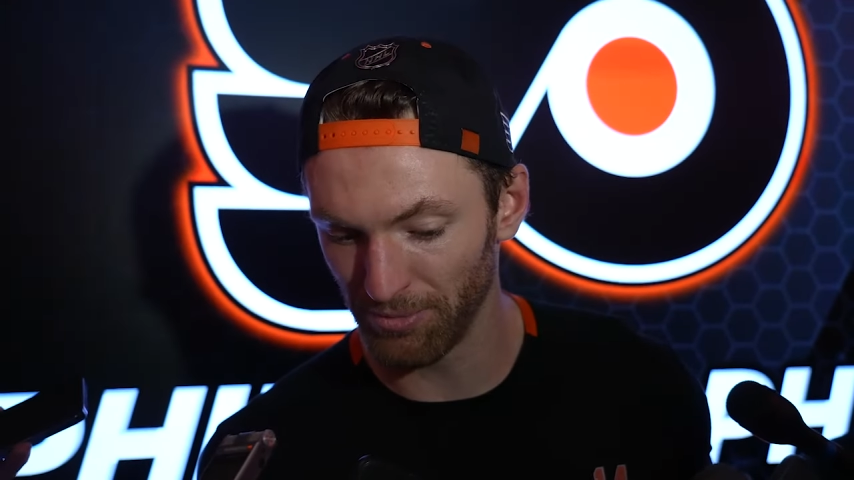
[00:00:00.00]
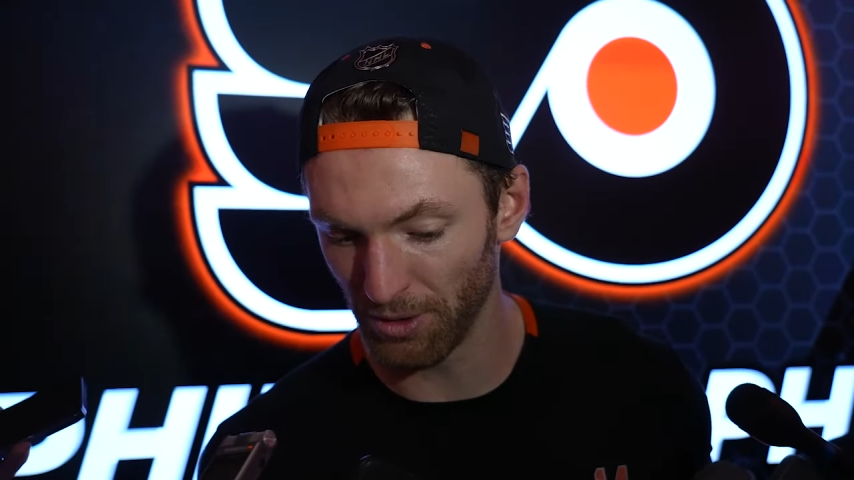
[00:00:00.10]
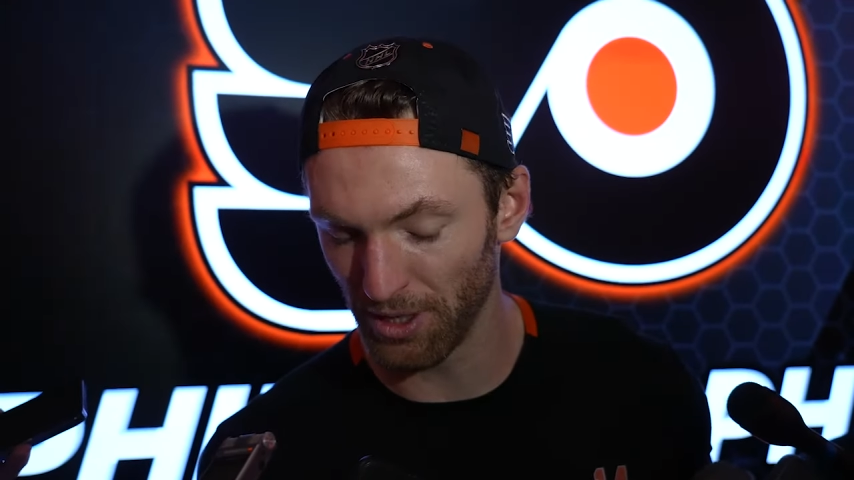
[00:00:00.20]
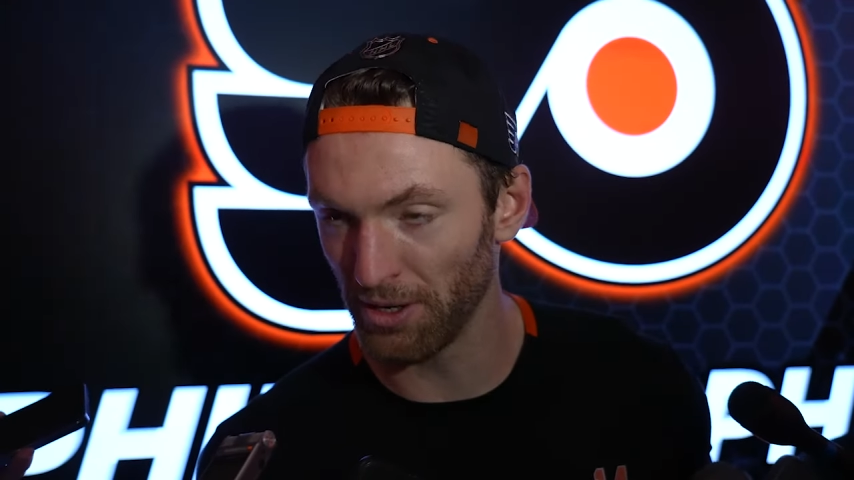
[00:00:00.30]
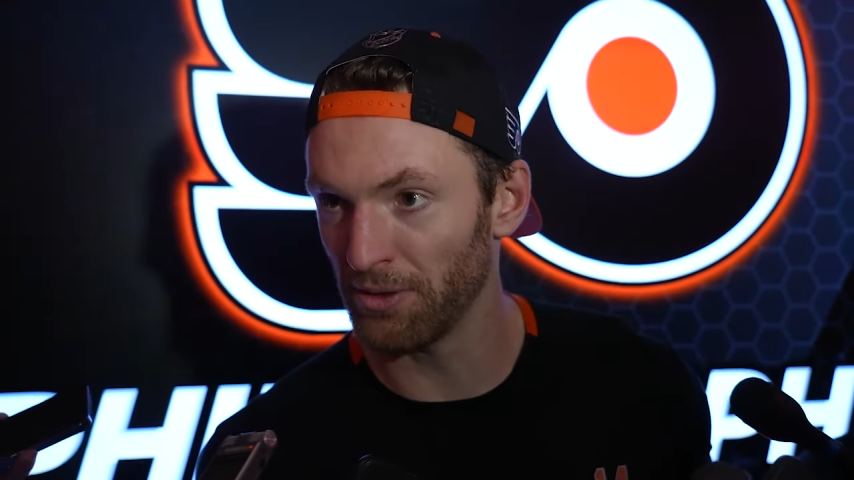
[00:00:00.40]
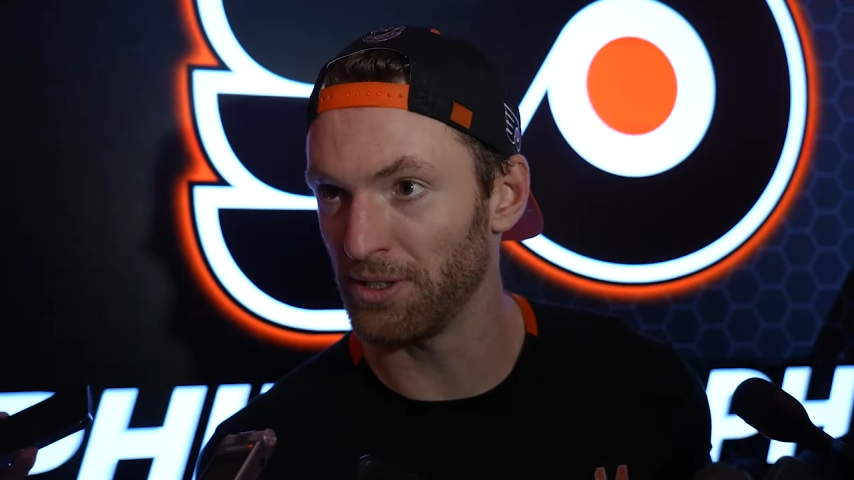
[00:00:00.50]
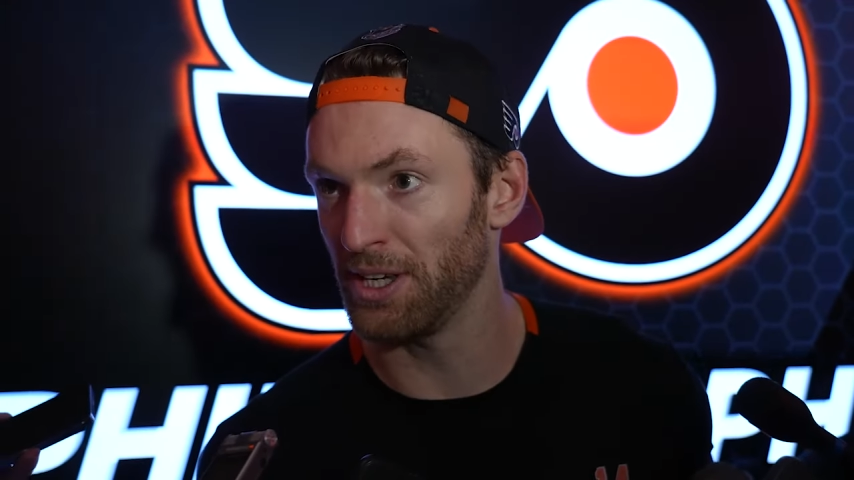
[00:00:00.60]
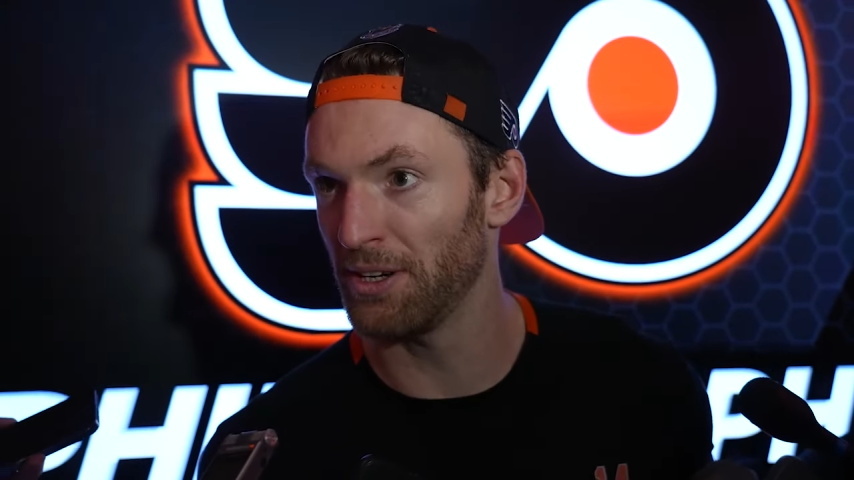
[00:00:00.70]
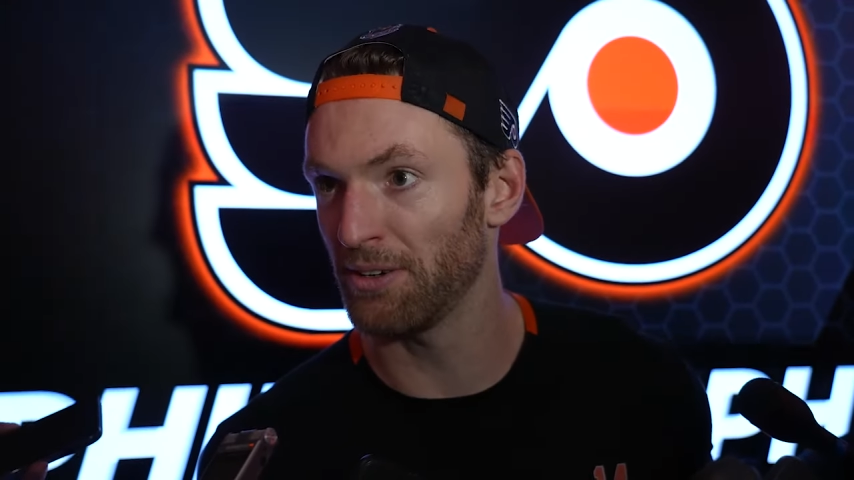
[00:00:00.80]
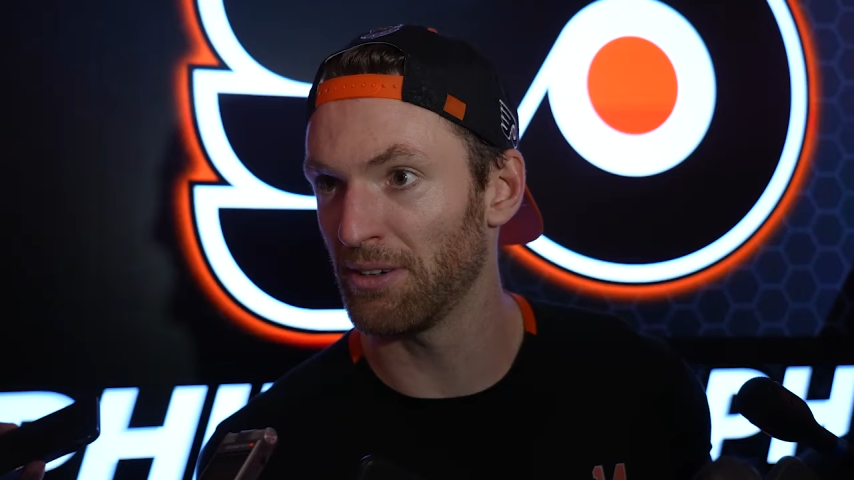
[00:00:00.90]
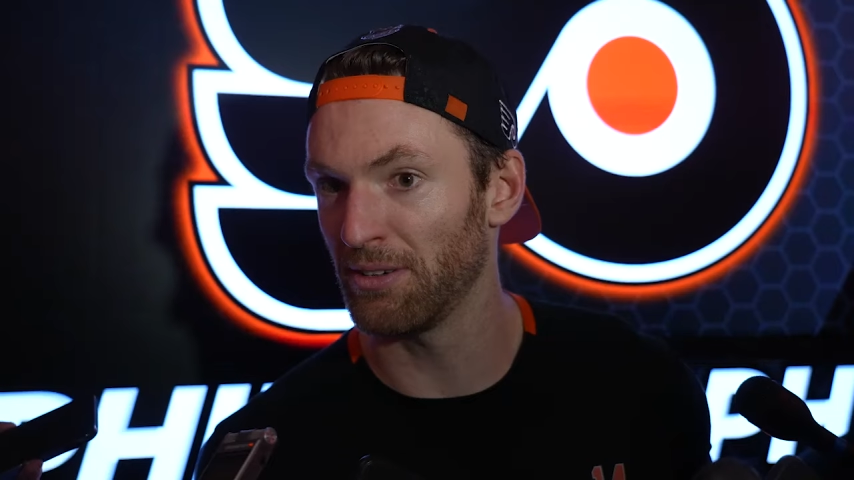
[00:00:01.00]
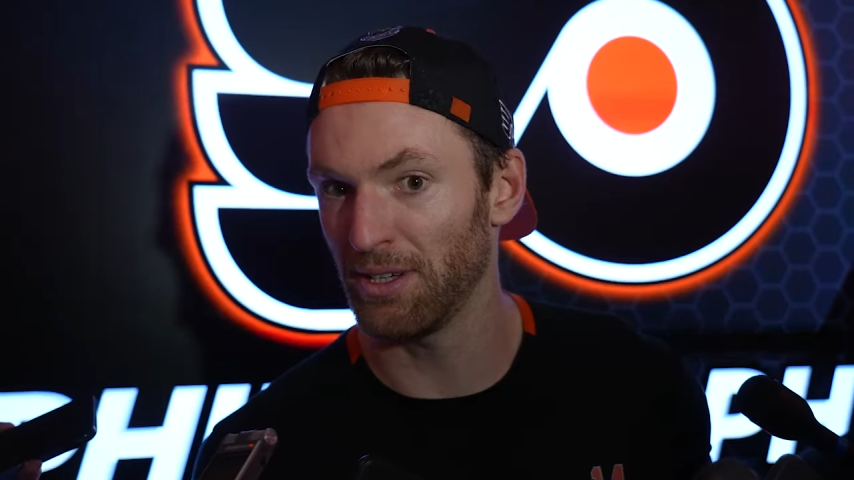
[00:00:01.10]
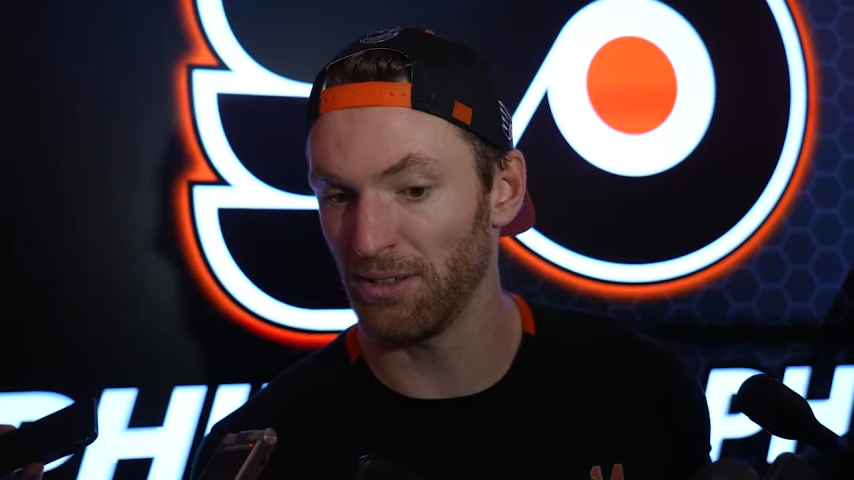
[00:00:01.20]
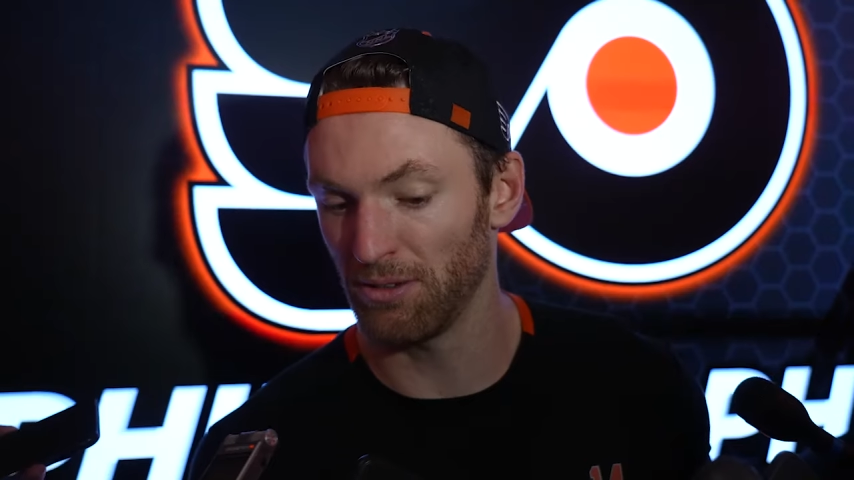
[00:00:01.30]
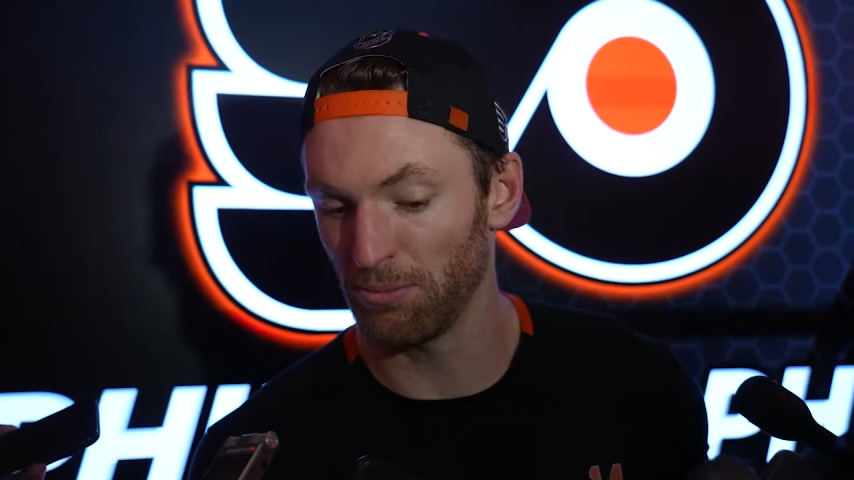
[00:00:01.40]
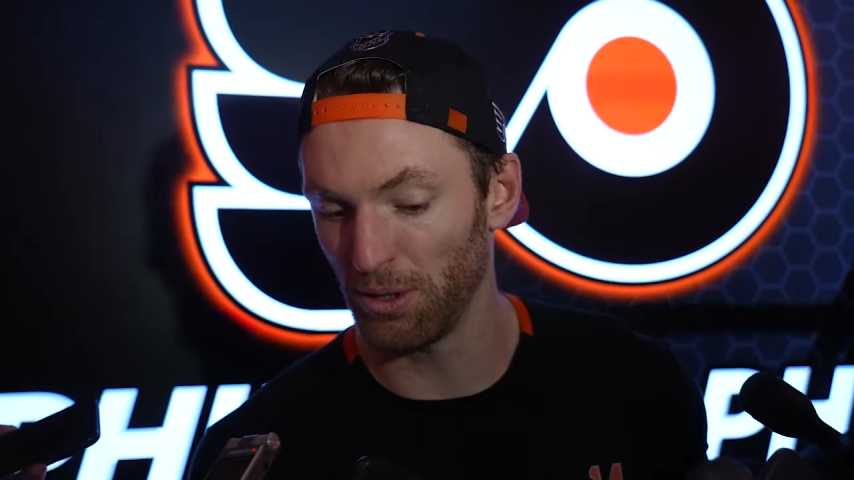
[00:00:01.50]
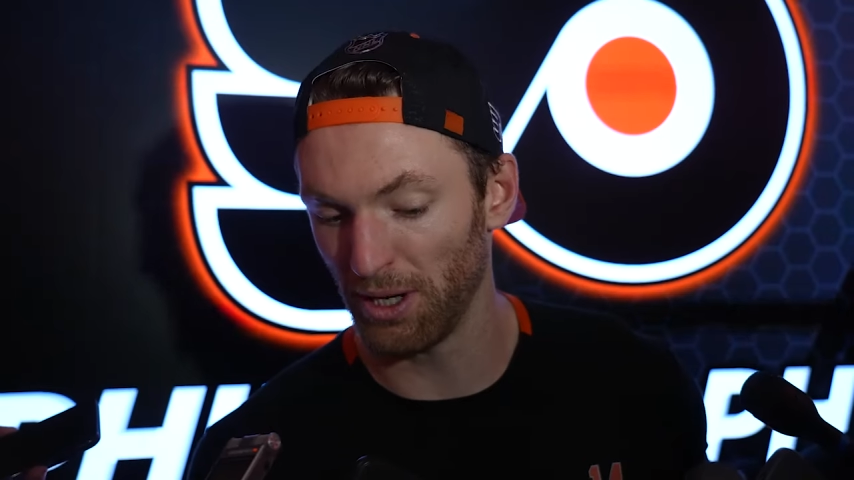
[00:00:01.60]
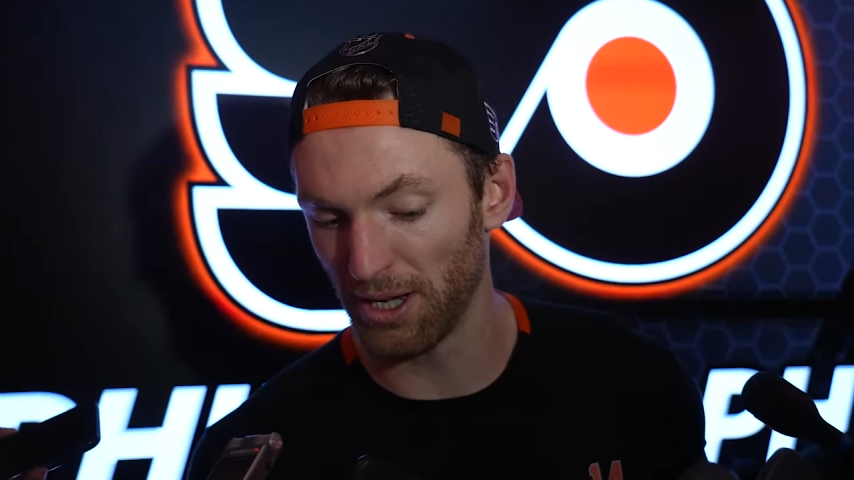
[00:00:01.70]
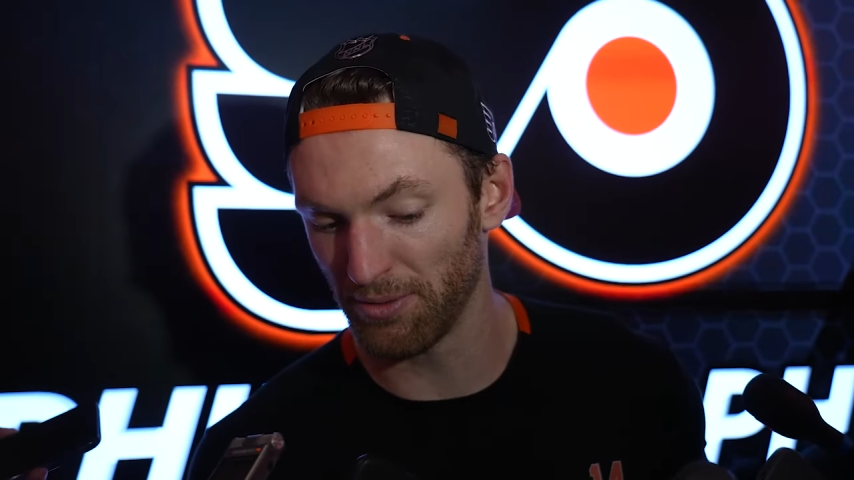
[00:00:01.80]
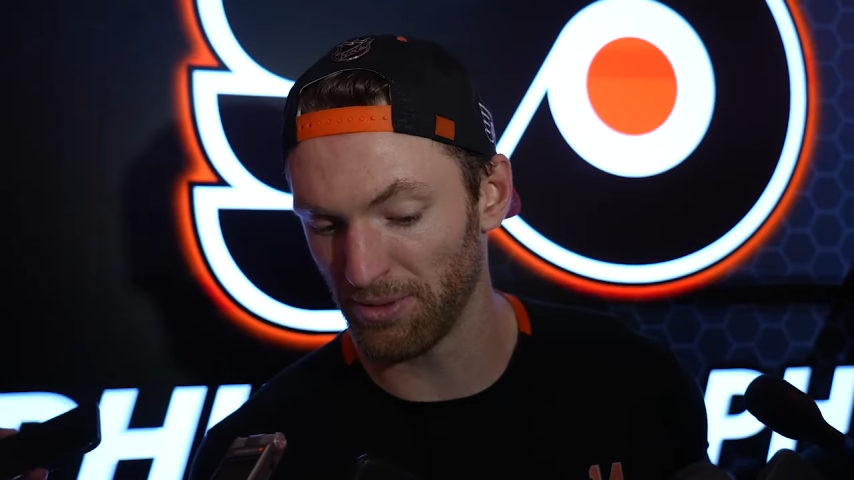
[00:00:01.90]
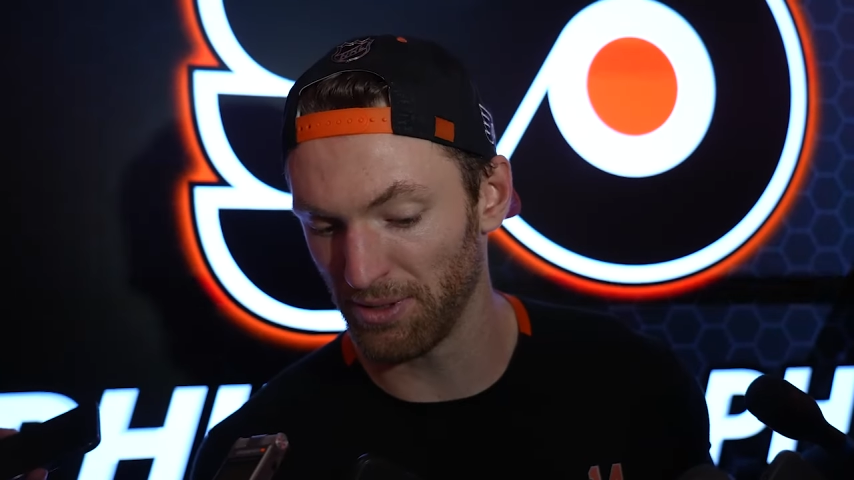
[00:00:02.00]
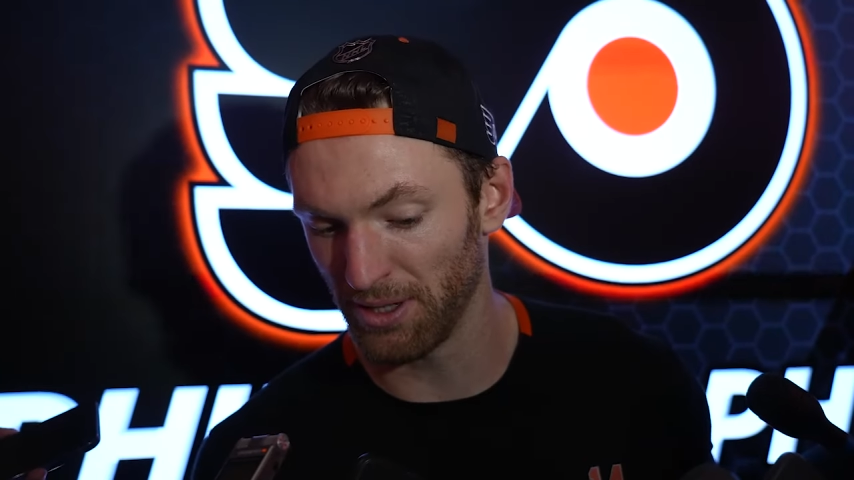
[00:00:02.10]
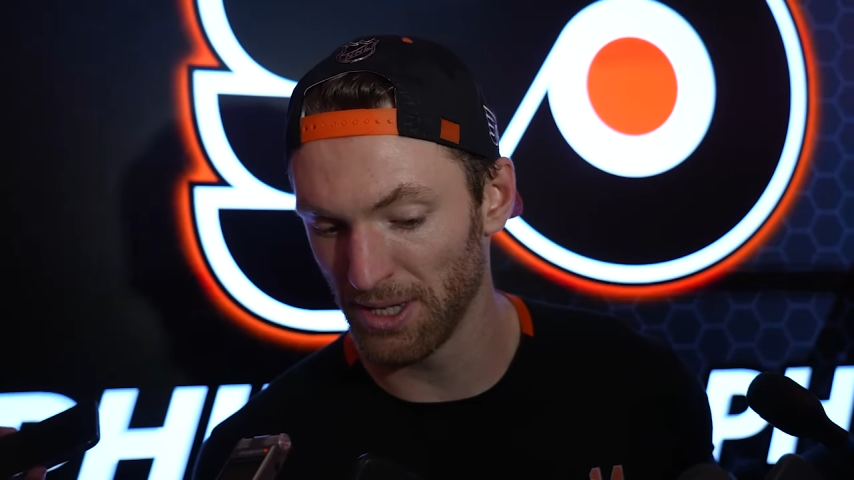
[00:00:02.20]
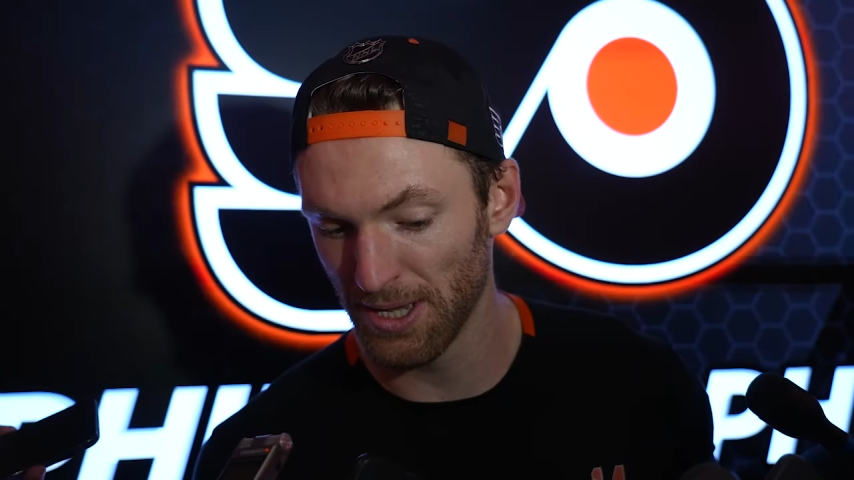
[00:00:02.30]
late in the year and into playoffs, and